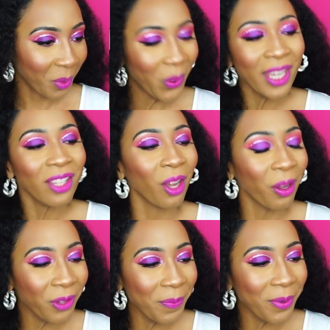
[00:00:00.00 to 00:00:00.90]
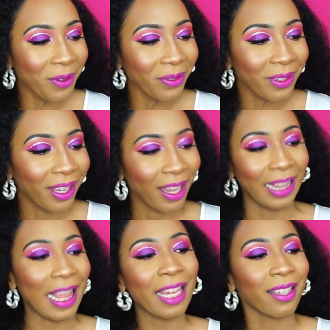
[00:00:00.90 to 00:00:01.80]
He's comfortable.
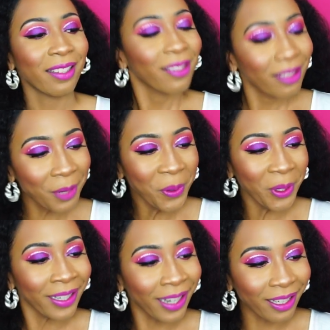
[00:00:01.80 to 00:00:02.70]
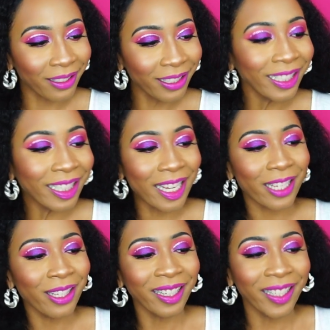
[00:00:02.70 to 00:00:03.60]
Like, come on now. Look at
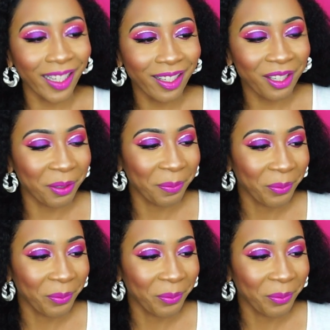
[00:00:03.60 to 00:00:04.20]
this. Look at this.